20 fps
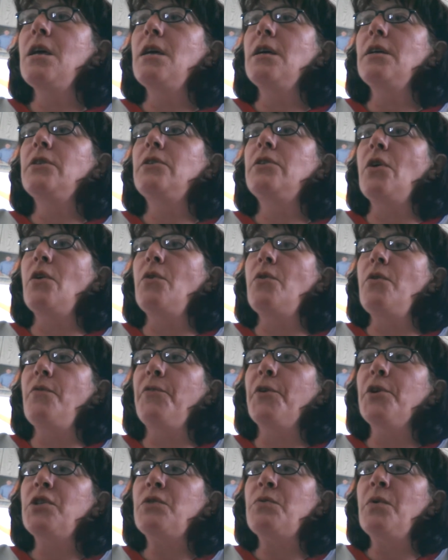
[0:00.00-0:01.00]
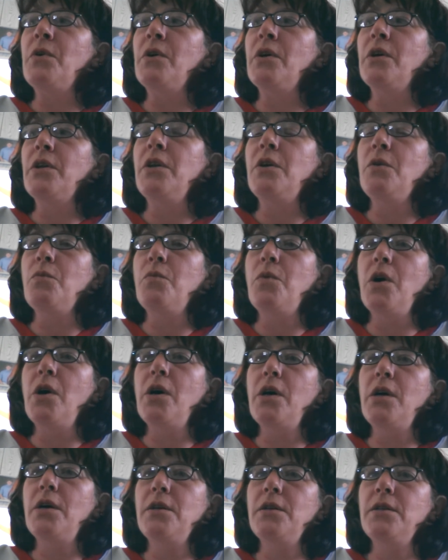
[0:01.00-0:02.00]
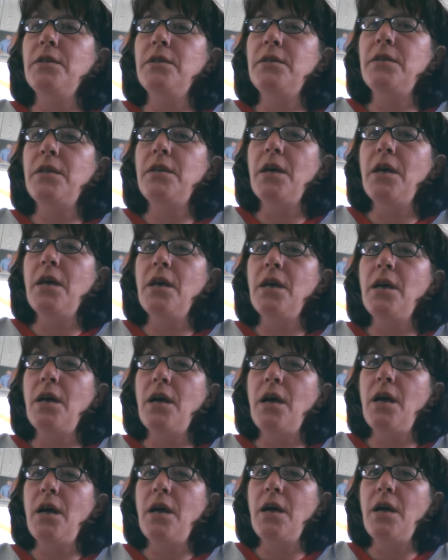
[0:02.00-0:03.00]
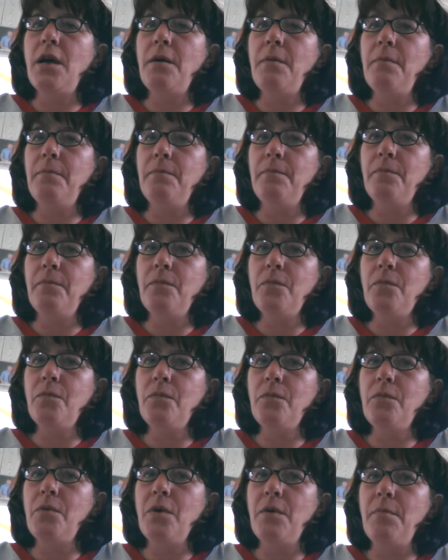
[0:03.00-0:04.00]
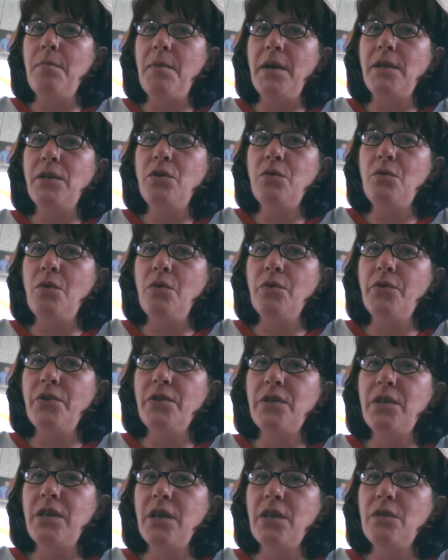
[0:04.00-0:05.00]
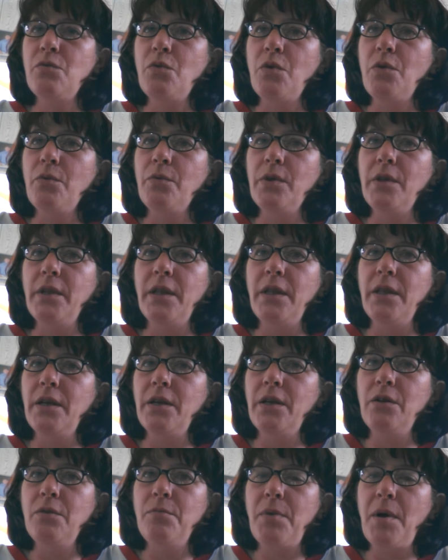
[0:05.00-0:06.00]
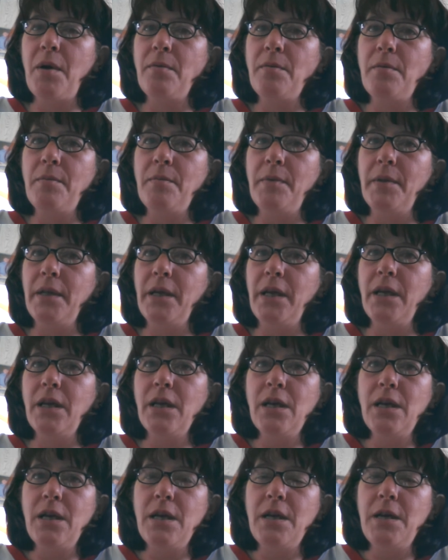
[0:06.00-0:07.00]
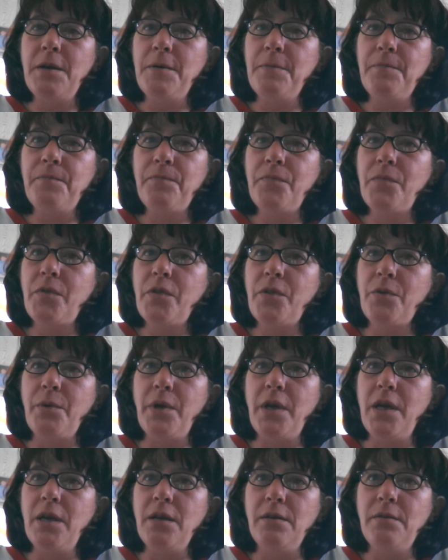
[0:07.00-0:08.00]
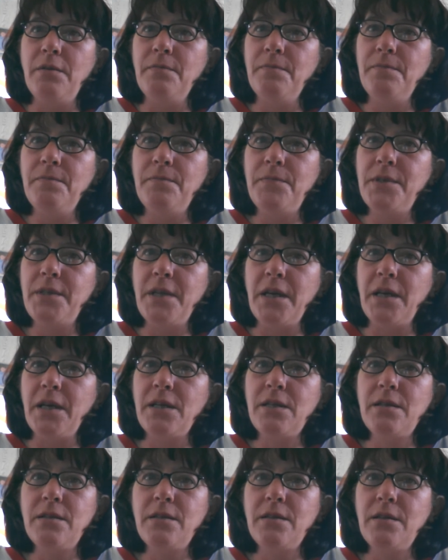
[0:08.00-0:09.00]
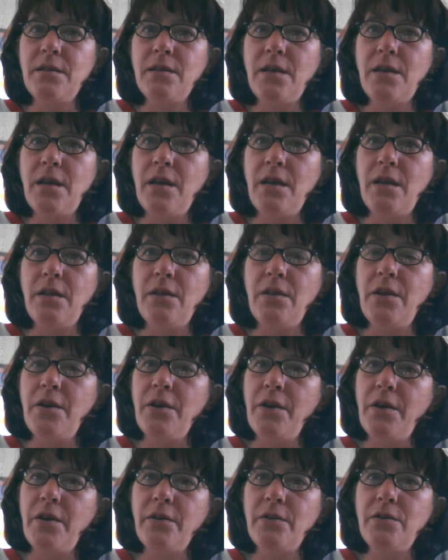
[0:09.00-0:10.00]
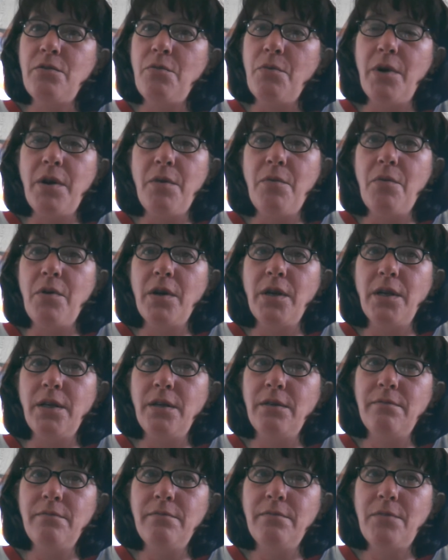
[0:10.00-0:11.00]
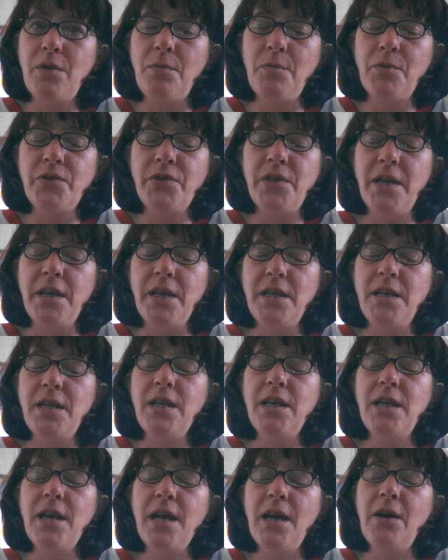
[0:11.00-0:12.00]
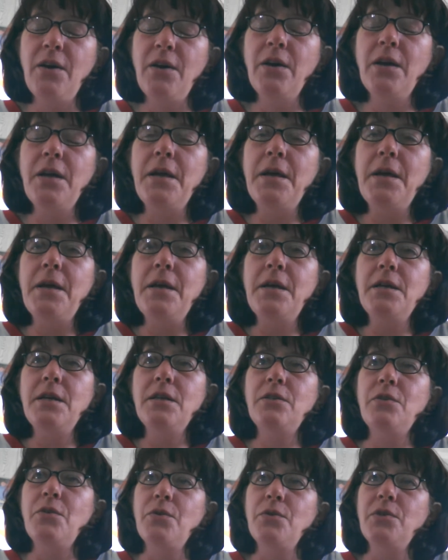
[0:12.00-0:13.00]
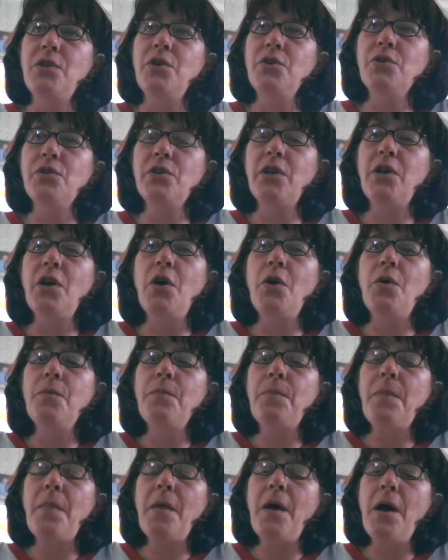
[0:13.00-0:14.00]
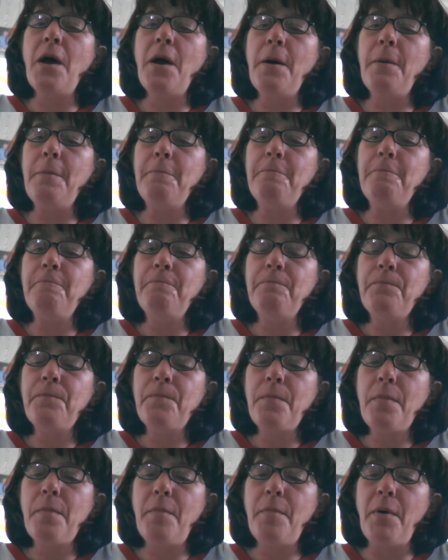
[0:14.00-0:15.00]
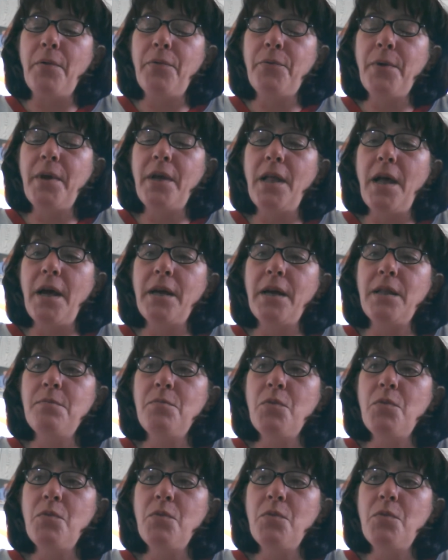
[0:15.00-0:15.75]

So the first one was when my two oldest kids were really little, probably 3 and 6, and they're 21 and almost 19 now. So it was years ago, about 3 o'clock in the